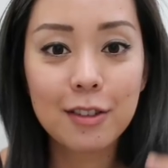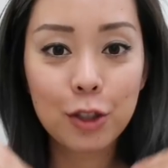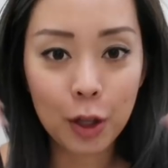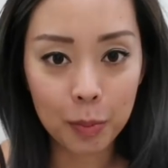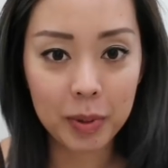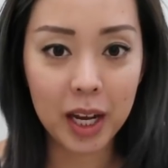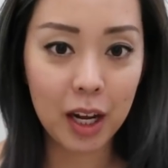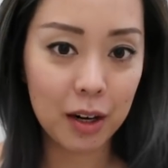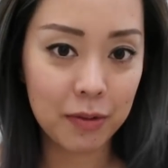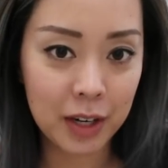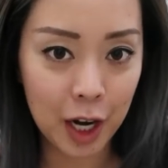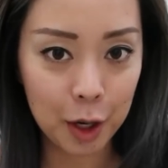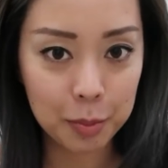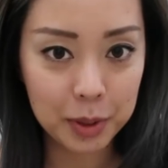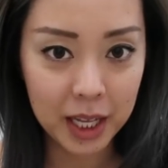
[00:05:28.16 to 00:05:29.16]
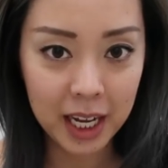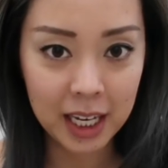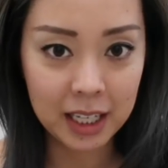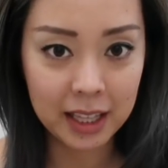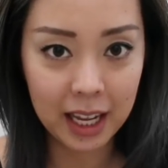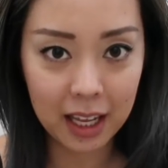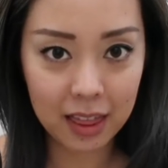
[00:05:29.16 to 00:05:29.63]
jumping out of an
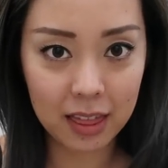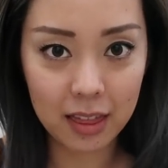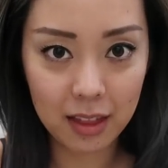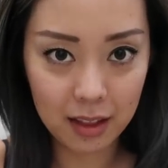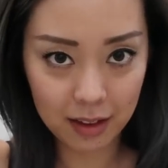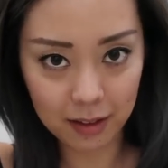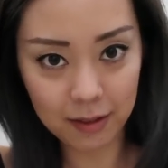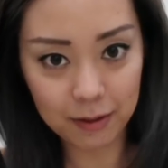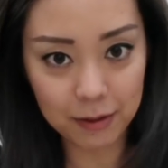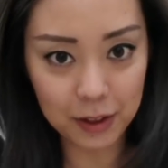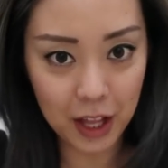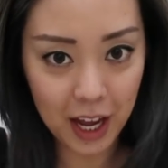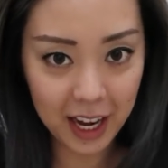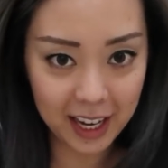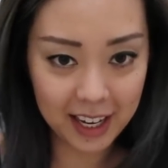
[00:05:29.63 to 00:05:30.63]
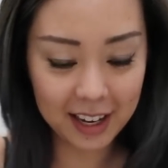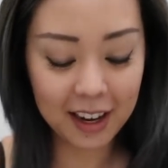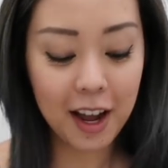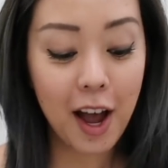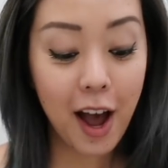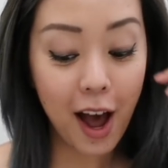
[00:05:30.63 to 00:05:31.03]
airplane and like flying.